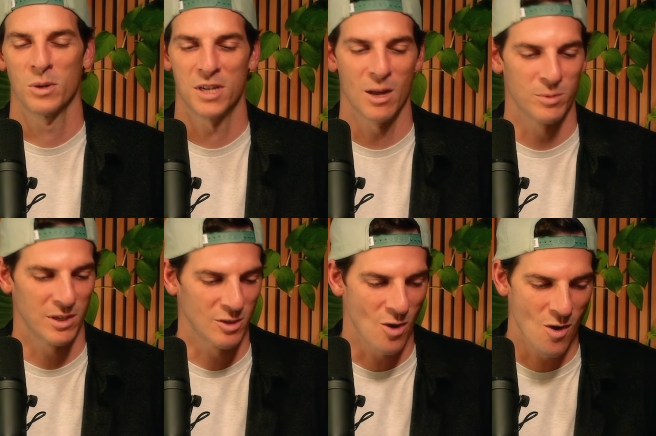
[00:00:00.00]
which
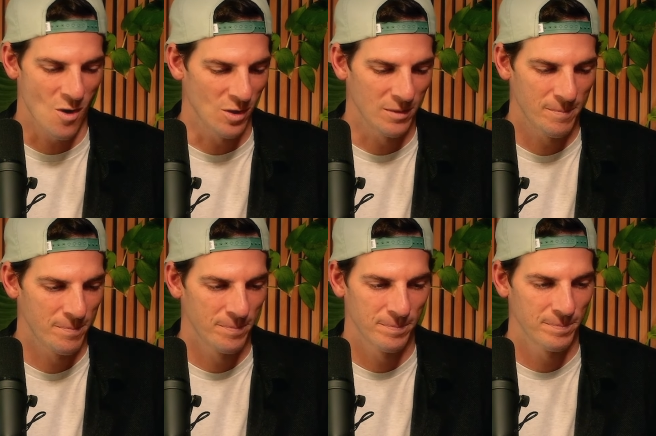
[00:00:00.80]
helps us all
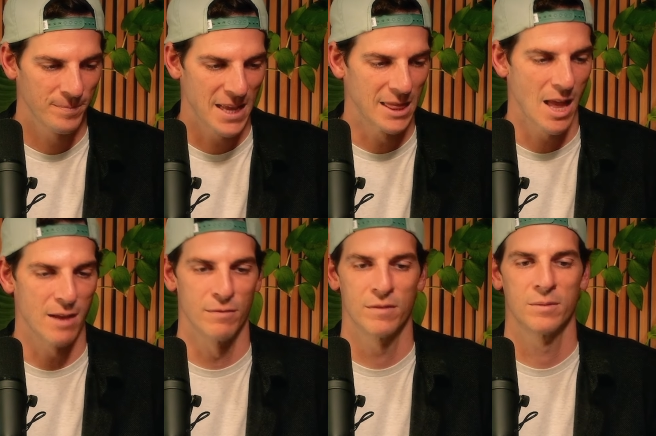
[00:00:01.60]
in
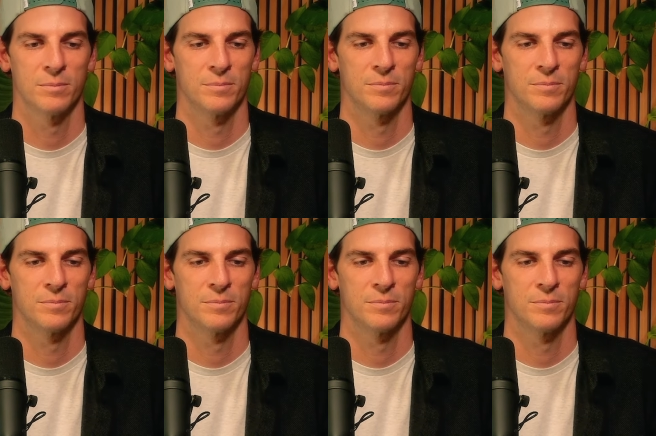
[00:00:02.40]
life